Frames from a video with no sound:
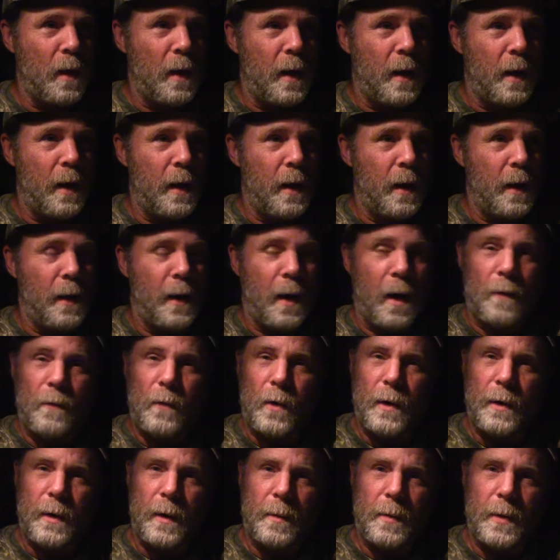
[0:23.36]
And I
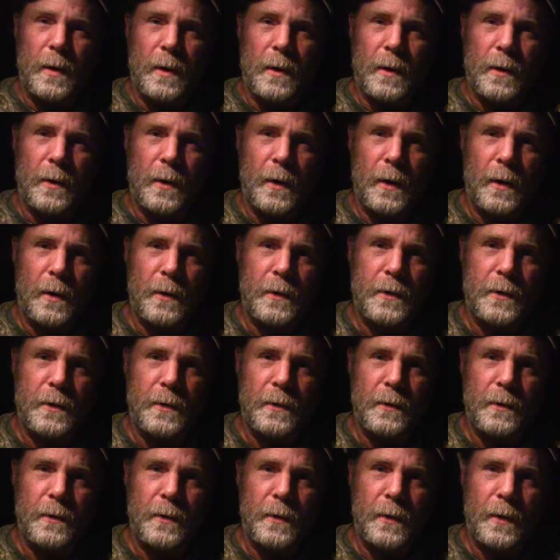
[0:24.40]
rode up here
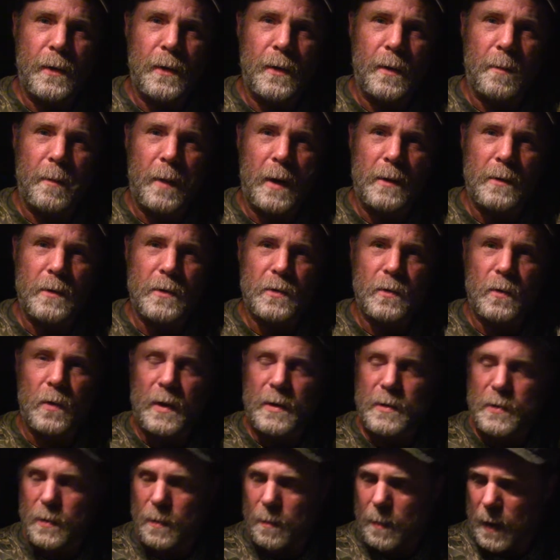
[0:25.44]
to the mountains of
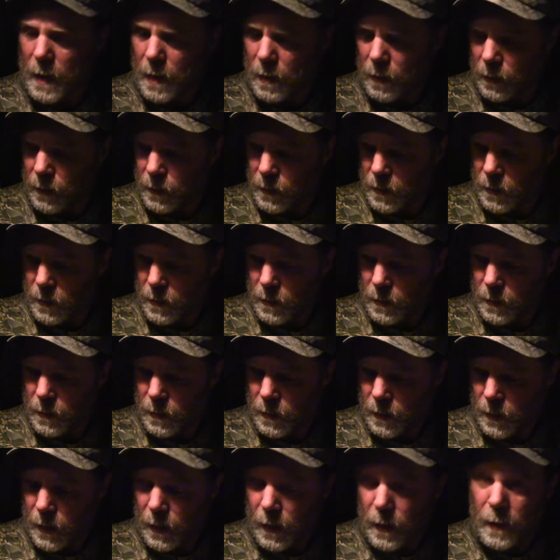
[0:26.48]
Western Maryland
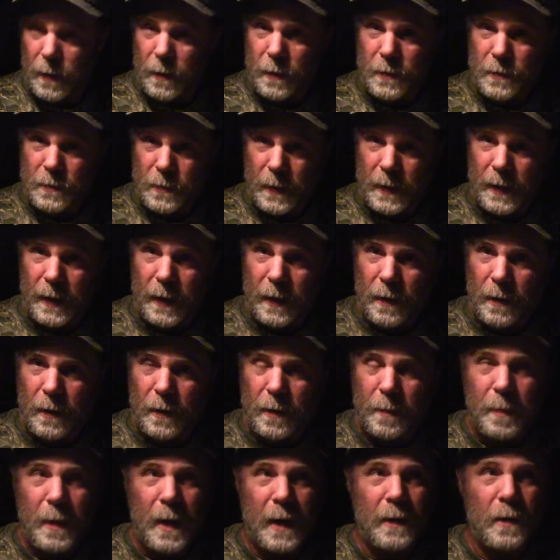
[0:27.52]
because we can't
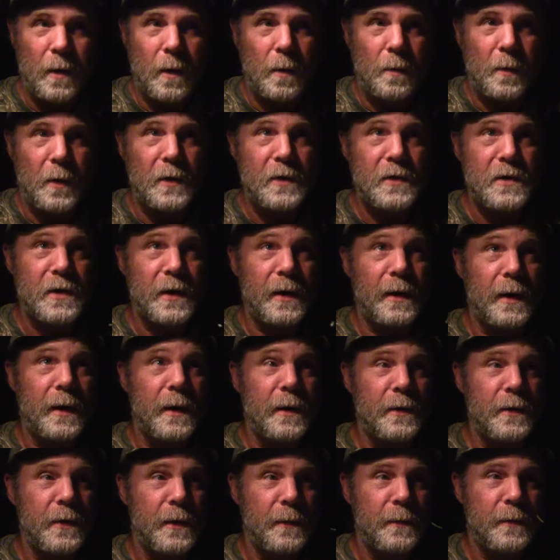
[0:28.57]
hunt back home on
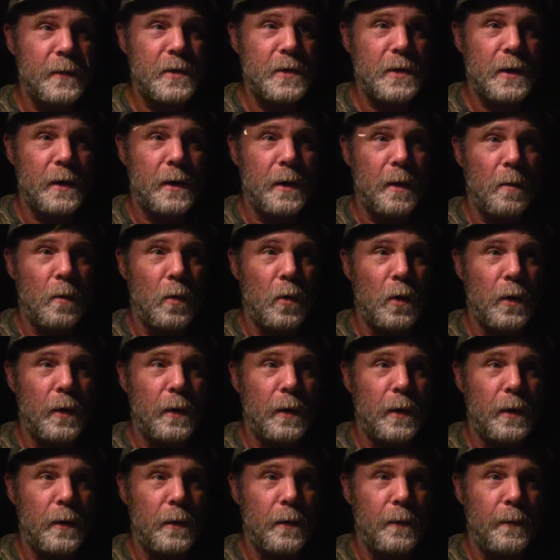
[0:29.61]
Sundays. Sunday
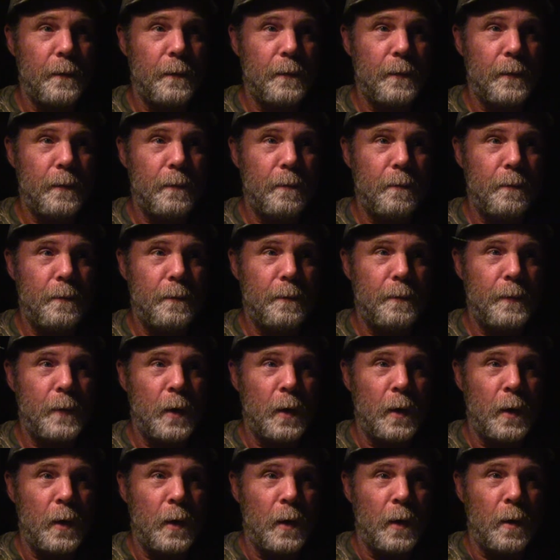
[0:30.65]
morning here,
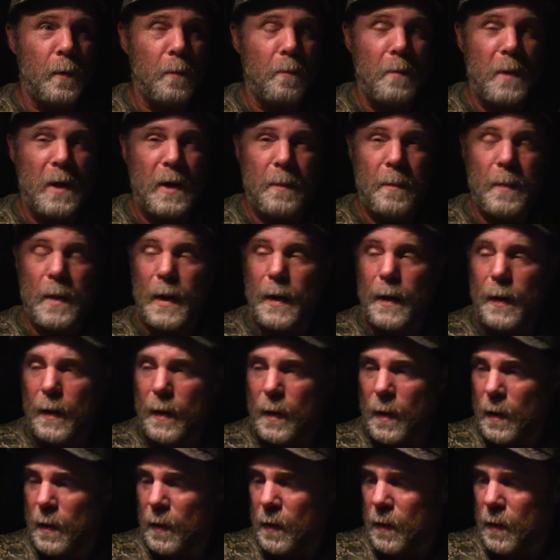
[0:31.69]
mid-May.